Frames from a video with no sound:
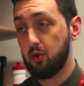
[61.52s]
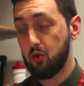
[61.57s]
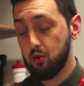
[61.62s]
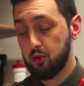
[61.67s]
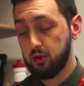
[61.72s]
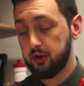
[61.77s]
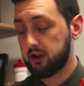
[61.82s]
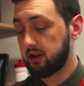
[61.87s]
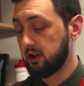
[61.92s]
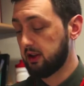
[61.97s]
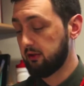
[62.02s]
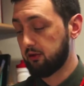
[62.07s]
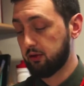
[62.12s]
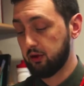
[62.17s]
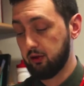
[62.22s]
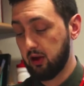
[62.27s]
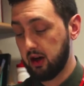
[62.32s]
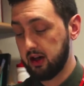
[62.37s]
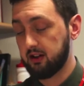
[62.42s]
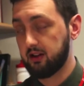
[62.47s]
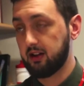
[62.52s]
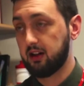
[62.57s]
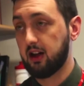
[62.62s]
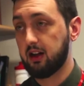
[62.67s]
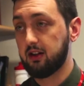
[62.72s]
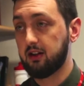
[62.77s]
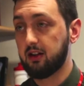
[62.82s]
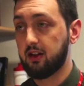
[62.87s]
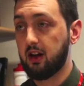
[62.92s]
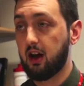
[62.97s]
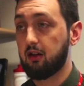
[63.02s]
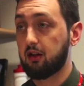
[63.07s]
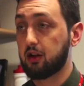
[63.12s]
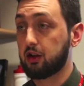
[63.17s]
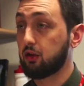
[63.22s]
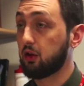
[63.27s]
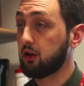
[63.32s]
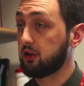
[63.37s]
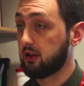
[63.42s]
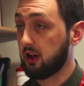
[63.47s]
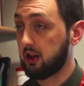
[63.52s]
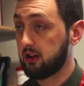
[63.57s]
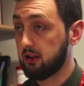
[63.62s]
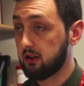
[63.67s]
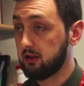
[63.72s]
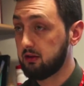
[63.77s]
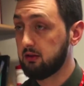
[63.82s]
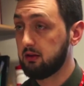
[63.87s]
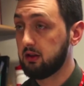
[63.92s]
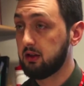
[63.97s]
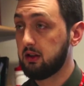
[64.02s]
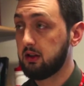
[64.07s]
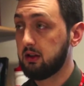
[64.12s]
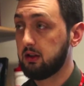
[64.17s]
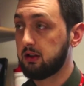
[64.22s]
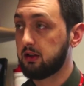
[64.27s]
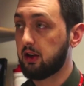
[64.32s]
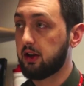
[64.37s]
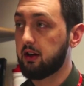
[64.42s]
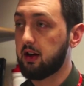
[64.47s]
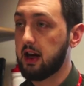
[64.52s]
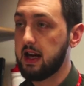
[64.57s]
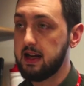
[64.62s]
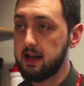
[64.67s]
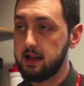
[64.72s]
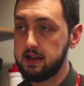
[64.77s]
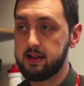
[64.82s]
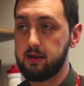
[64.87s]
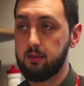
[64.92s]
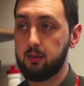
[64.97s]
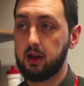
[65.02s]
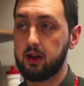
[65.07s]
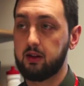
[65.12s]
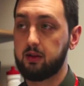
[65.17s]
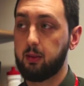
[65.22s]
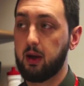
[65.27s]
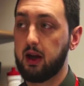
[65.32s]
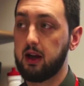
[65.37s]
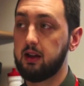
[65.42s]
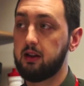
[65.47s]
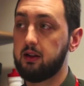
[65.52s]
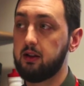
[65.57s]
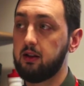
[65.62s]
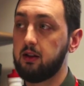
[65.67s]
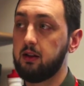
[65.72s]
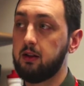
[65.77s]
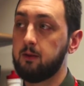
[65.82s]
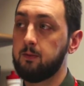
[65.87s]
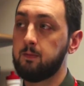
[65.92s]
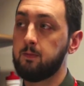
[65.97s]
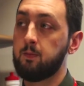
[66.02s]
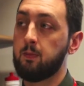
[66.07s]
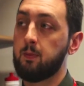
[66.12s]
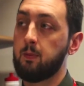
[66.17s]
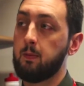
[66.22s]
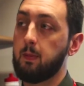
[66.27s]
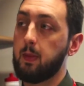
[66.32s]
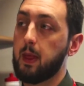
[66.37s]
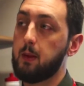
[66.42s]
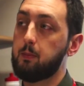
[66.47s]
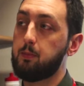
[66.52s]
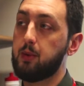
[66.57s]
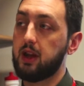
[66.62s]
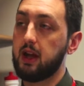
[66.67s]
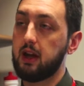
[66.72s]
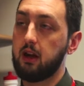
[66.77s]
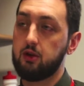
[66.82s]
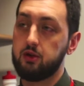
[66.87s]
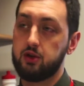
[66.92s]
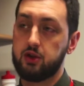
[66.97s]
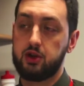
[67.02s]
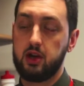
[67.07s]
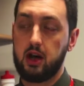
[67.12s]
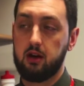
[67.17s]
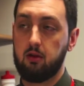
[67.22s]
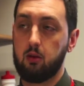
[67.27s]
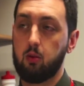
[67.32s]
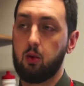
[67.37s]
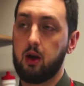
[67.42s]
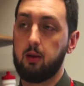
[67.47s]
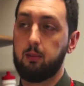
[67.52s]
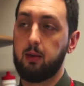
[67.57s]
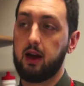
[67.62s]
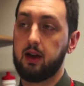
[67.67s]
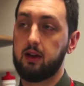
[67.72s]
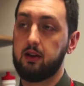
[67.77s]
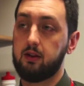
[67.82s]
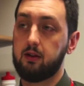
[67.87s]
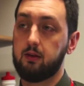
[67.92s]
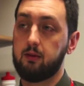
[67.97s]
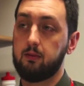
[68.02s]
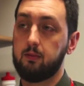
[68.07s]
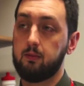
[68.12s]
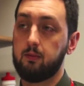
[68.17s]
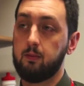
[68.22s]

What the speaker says: all the delivery riders in London are across London. They're in a similar space, but they don't share a workplace.